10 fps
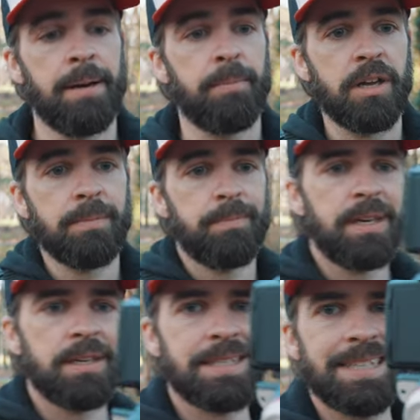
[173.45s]
But
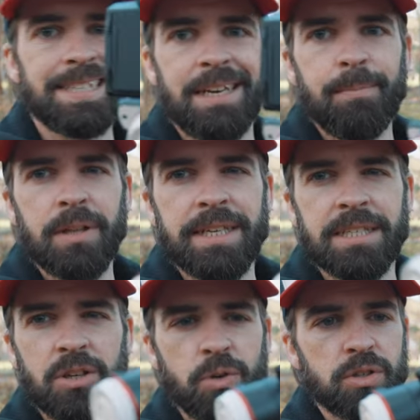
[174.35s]
because this gimbal is
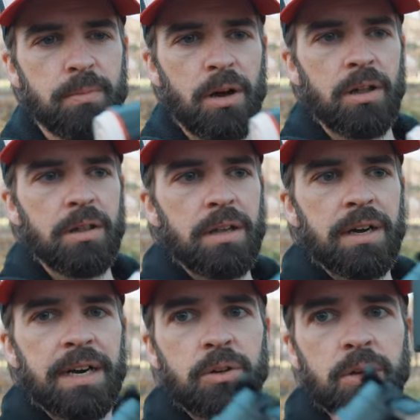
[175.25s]
so small,
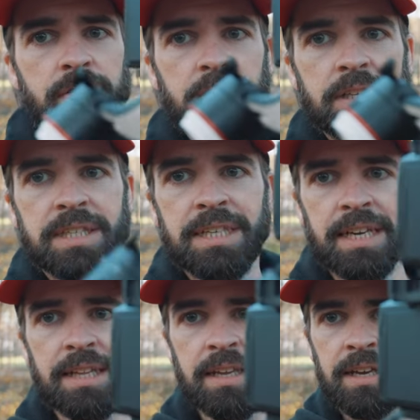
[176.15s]
I don't know if you can see
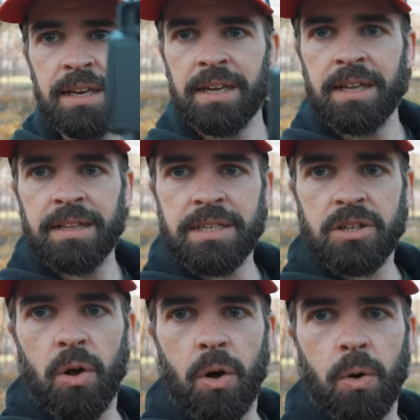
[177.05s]
it, there's
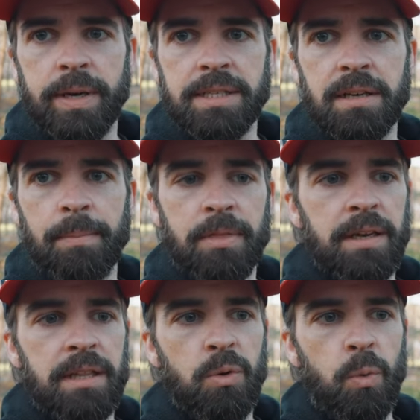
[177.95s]
always
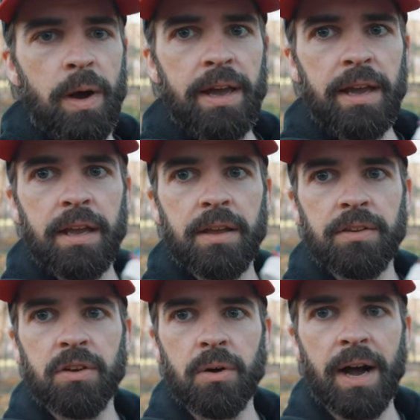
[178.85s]
something in the way.
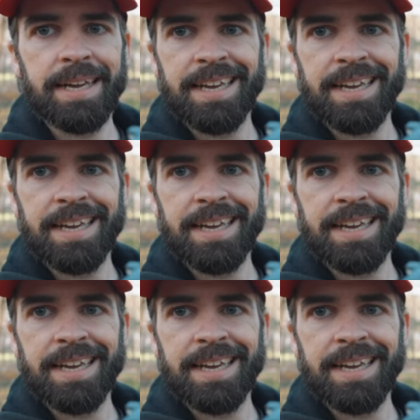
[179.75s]
So I